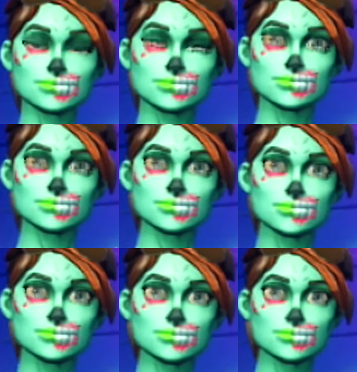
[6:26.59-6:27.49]

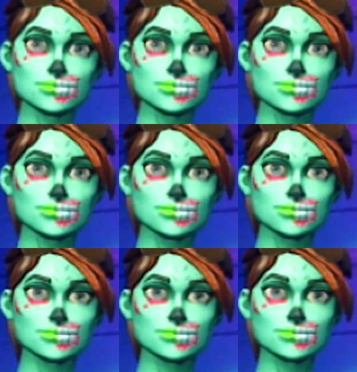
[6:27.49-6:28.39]

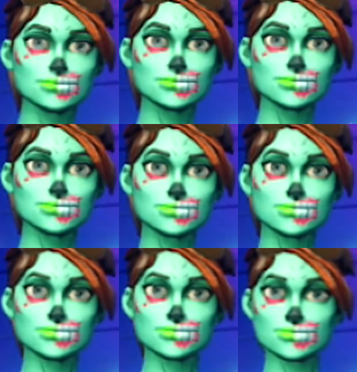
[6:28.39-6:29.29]

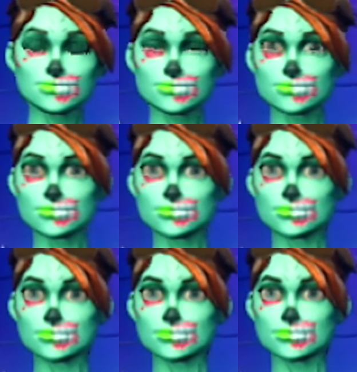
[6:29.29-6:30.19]

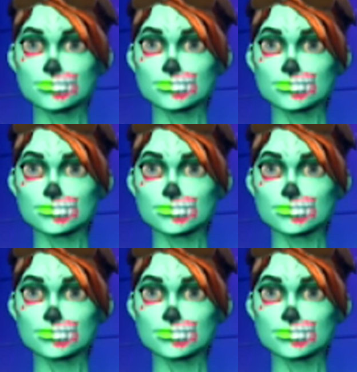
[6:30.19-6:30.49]
No words are spoken by the person on screen.